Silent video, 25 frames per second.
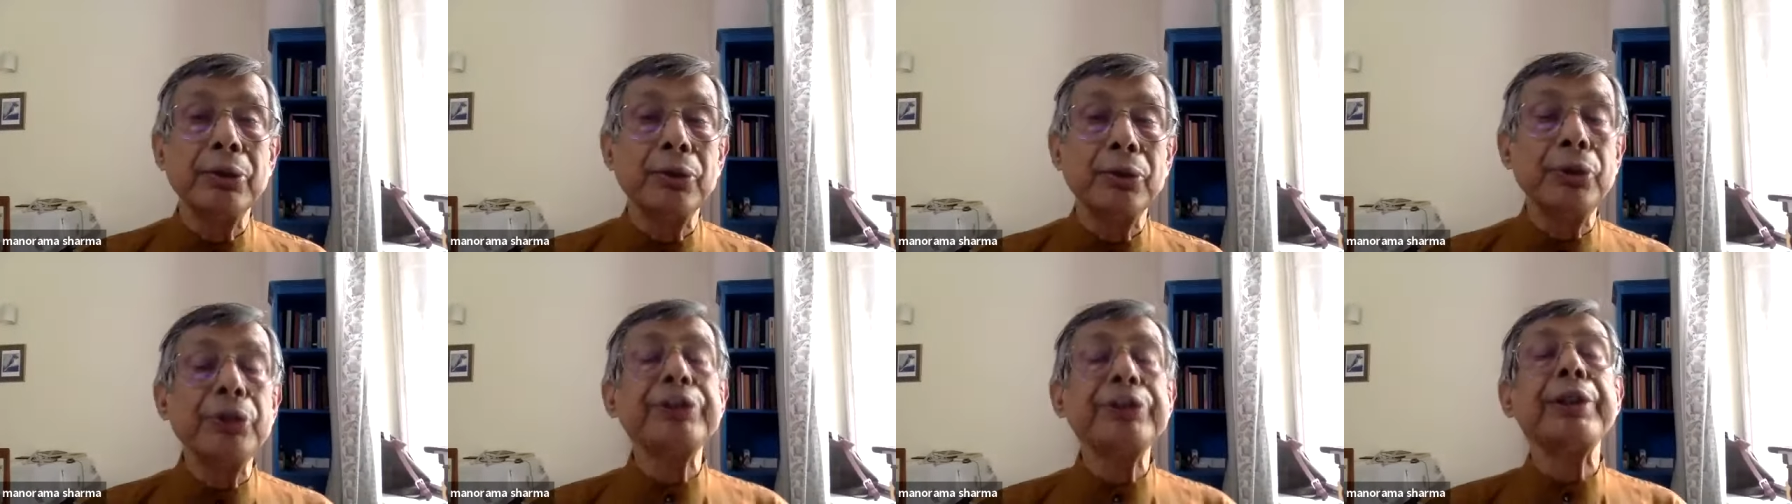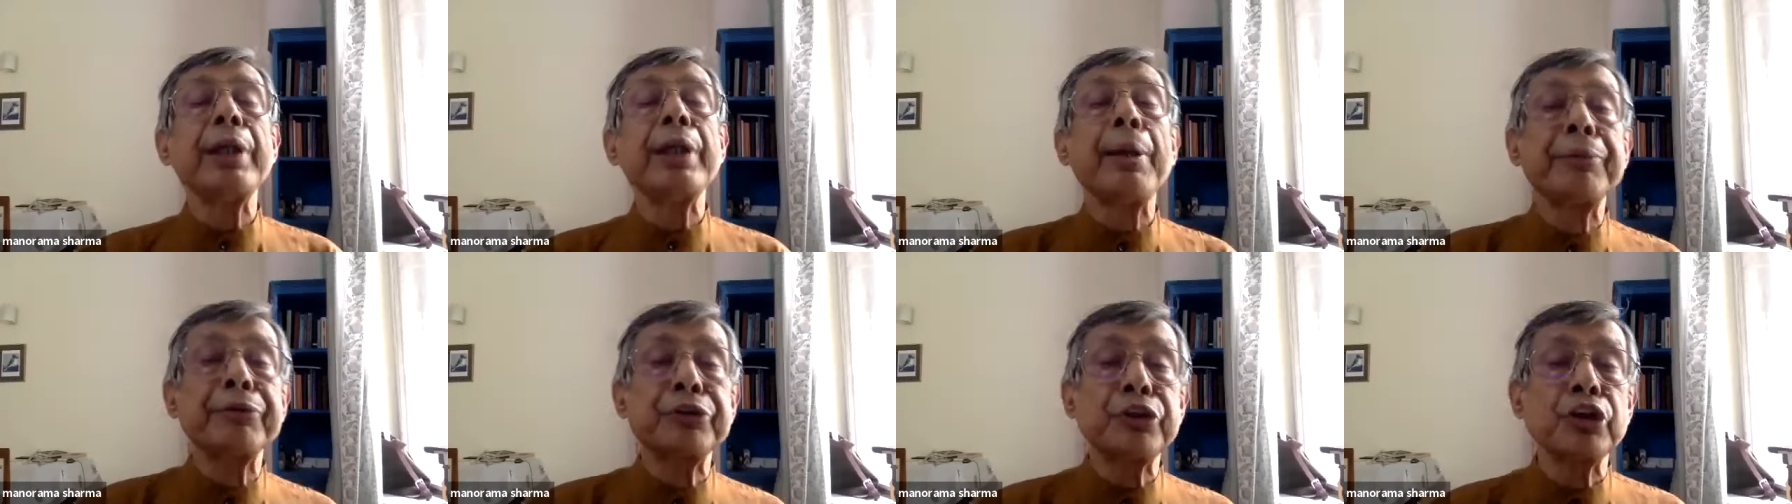
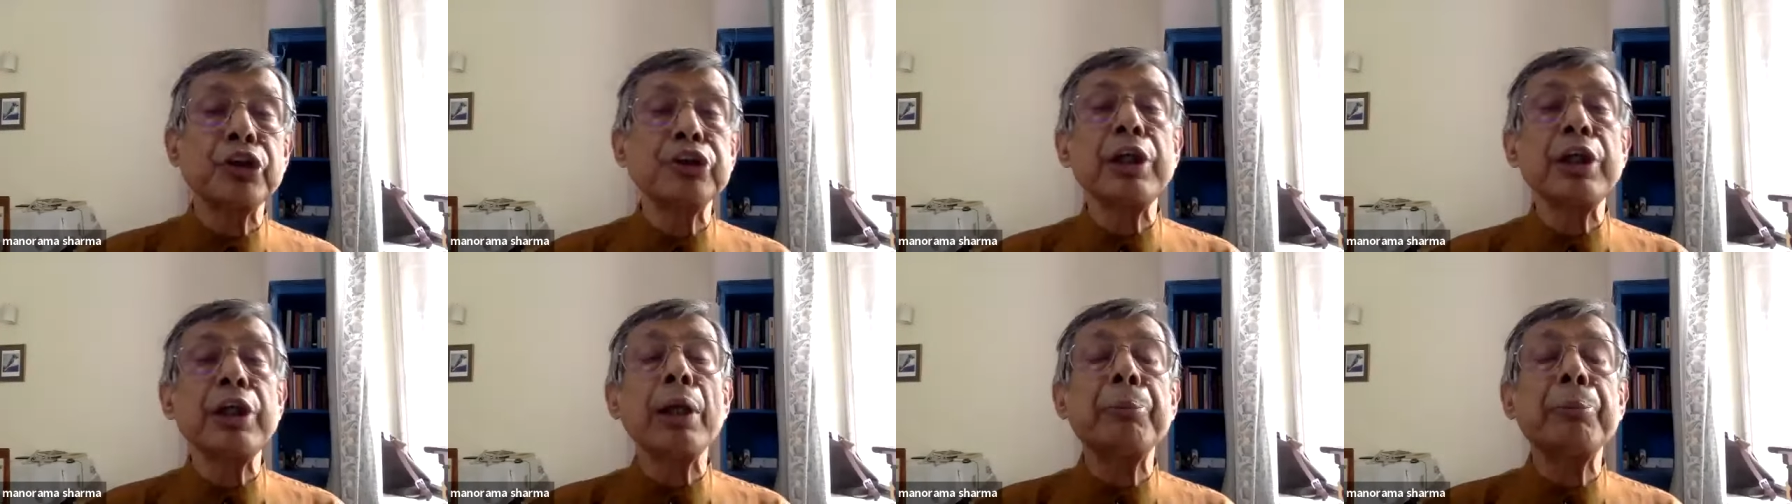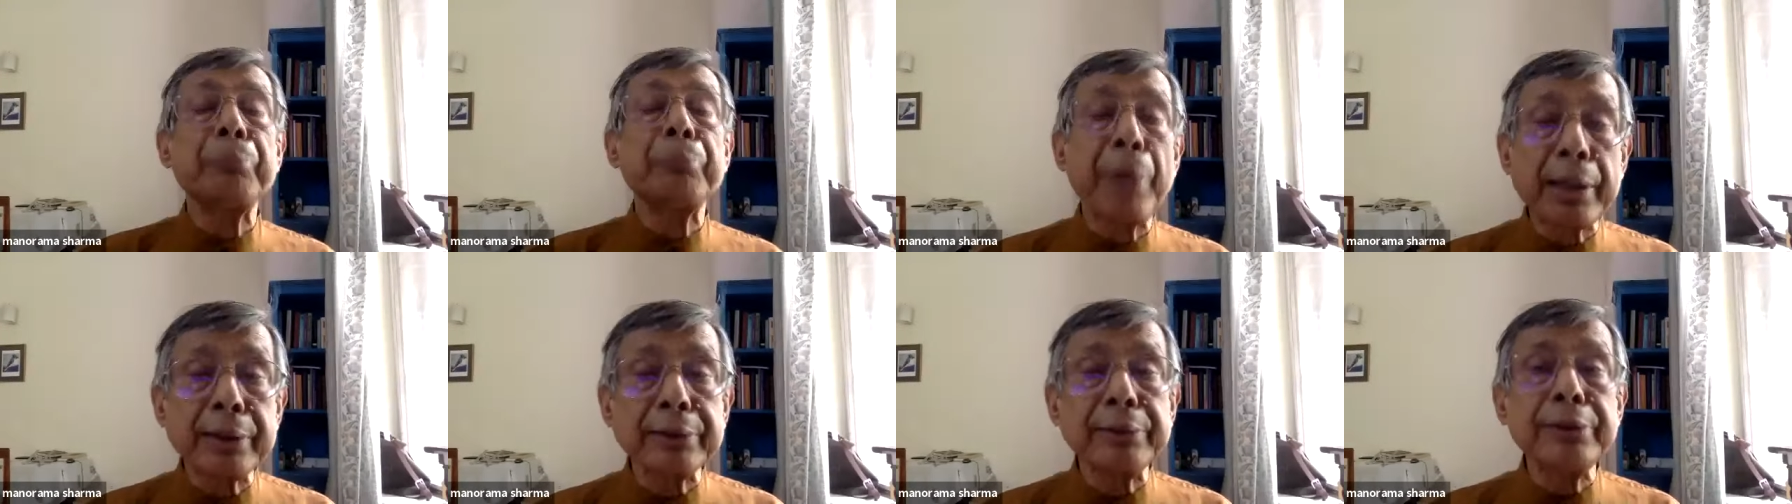which social
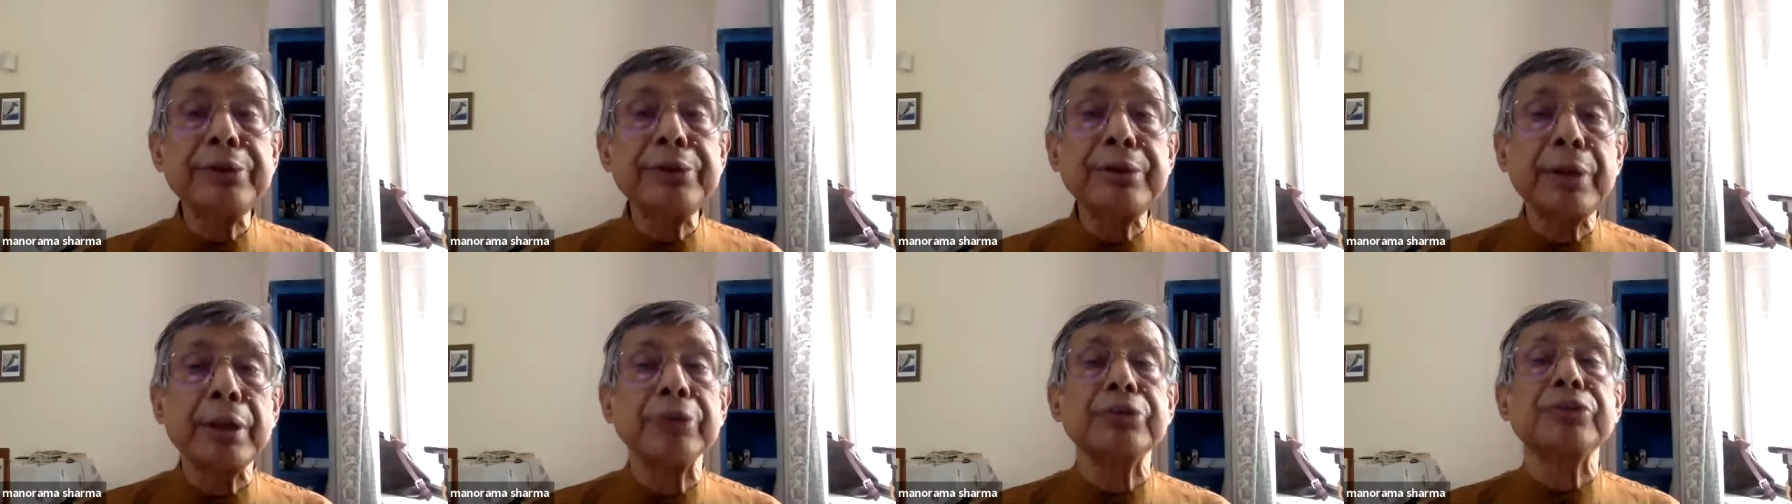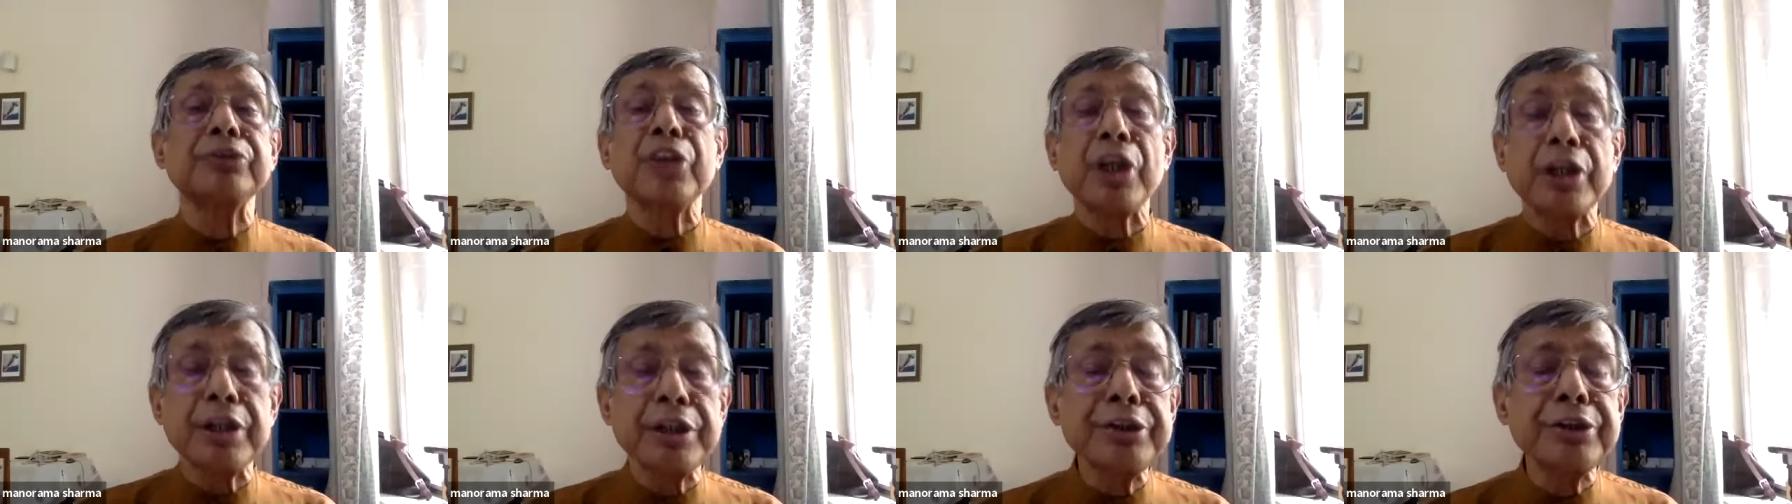practices,
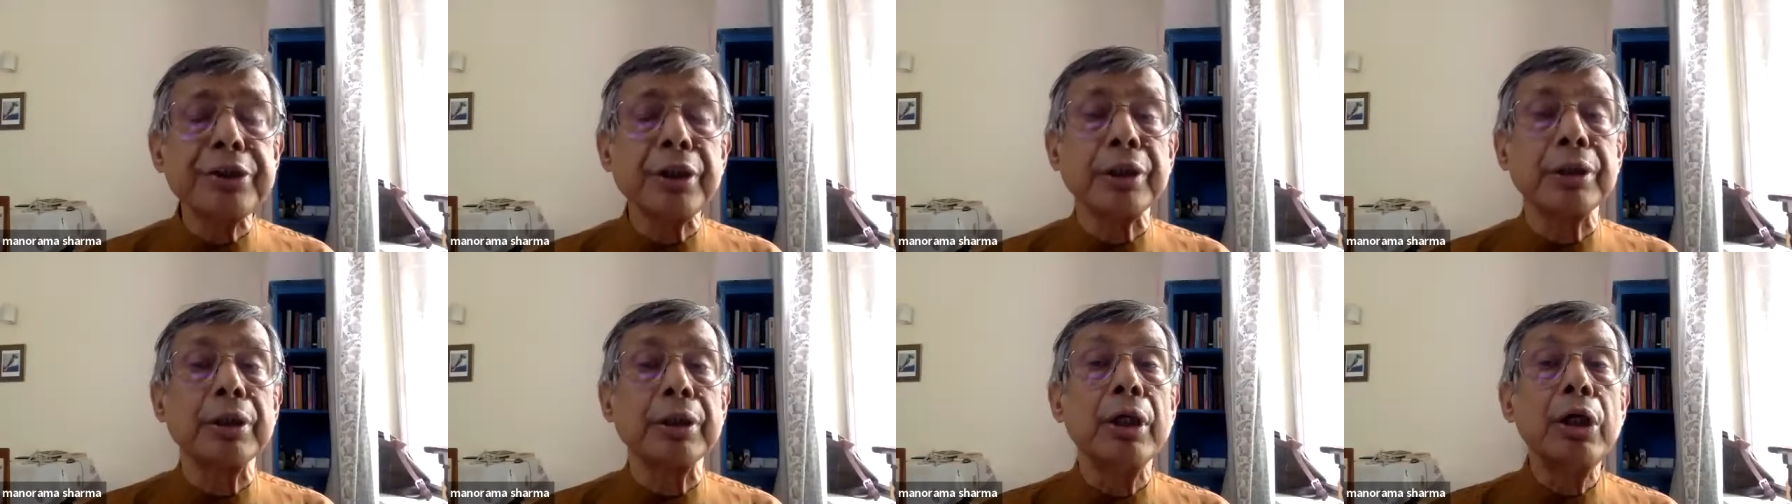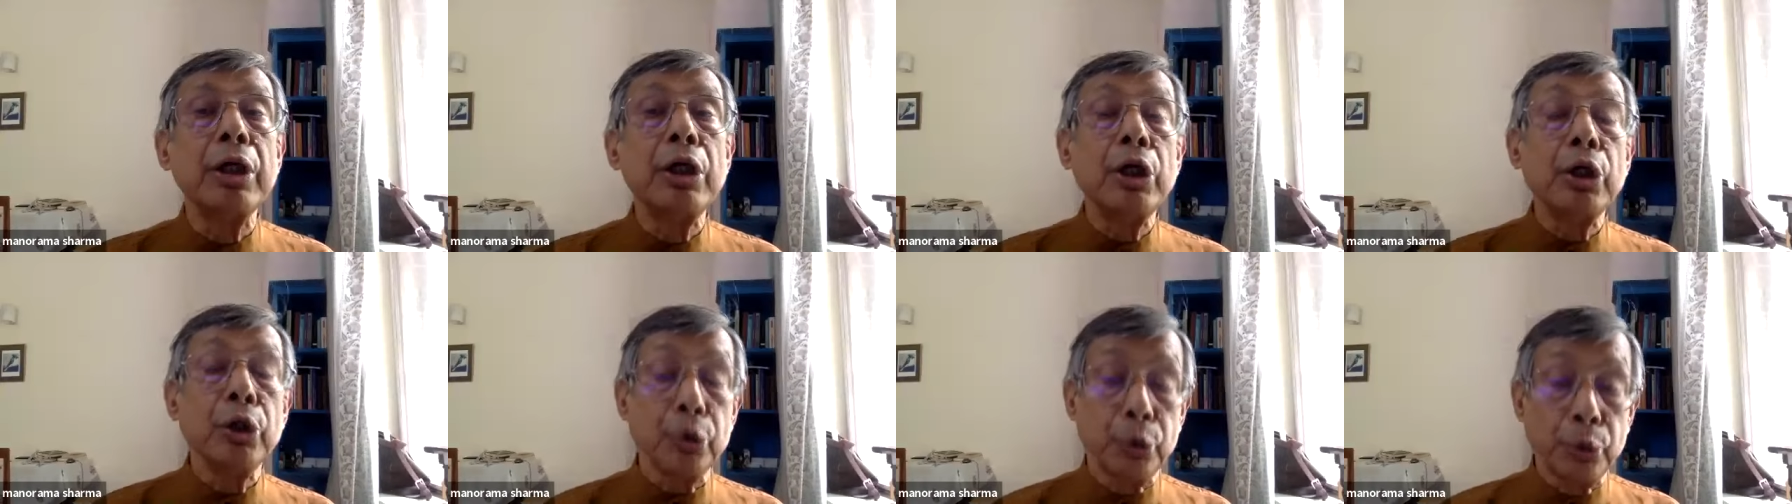tradition,
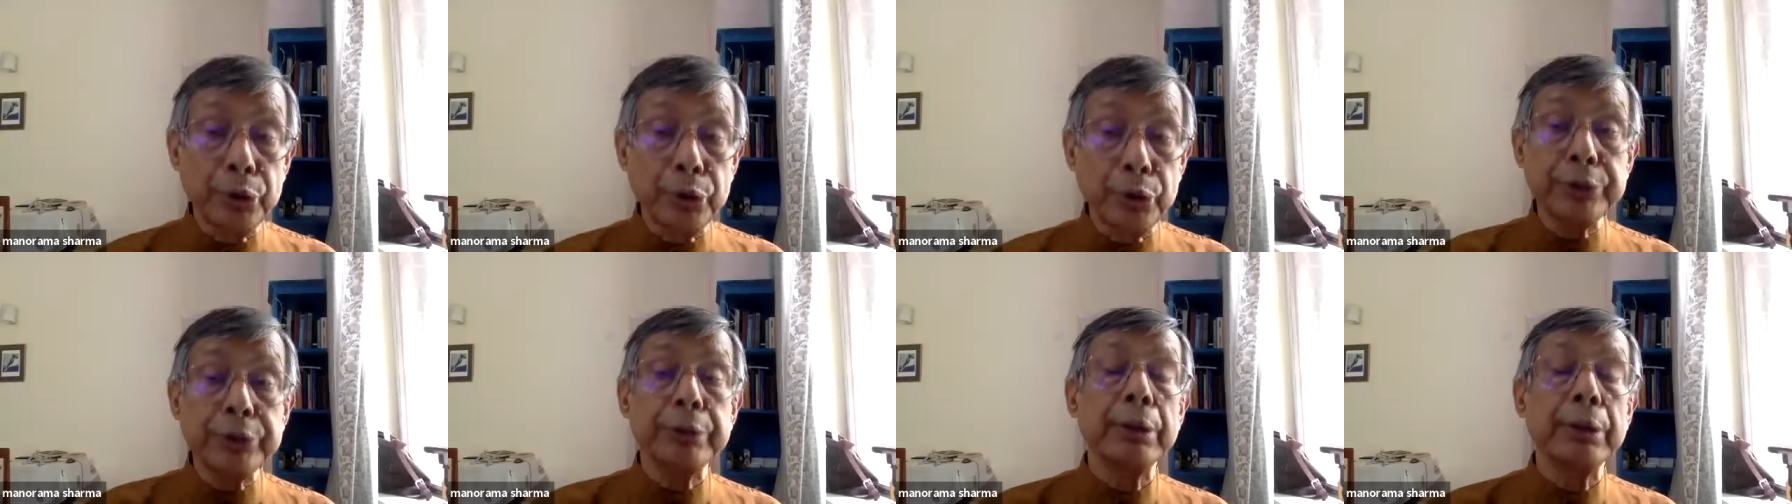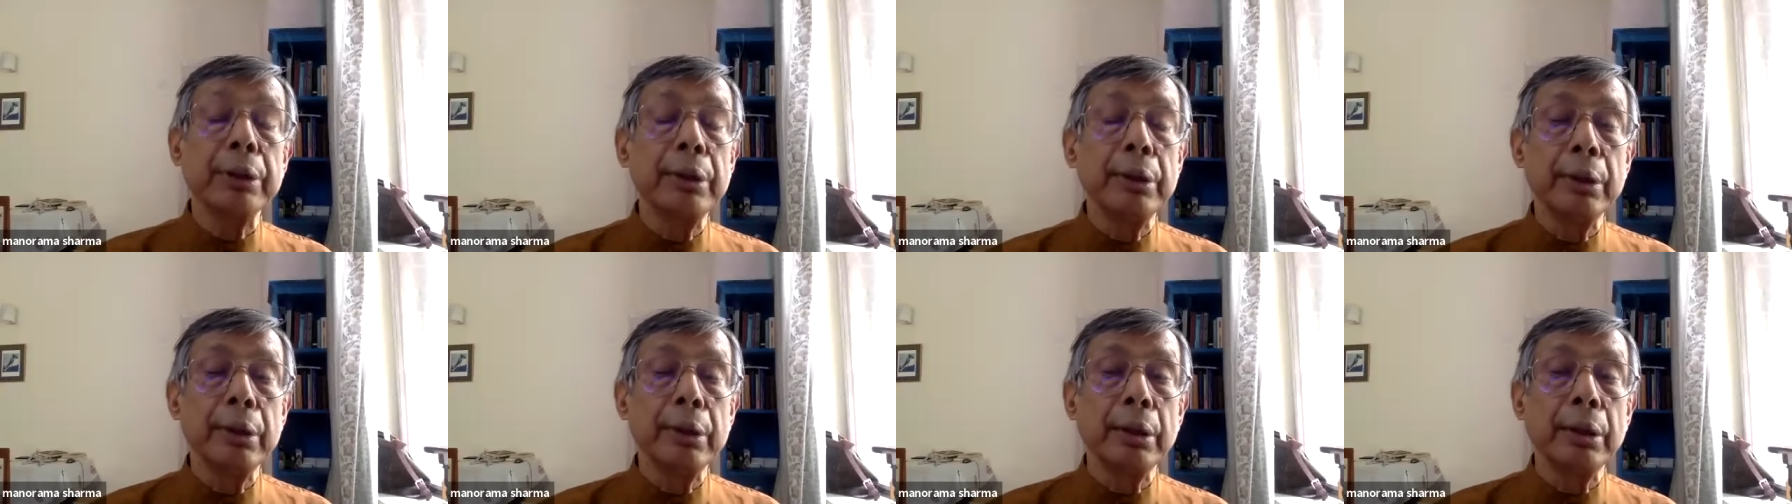which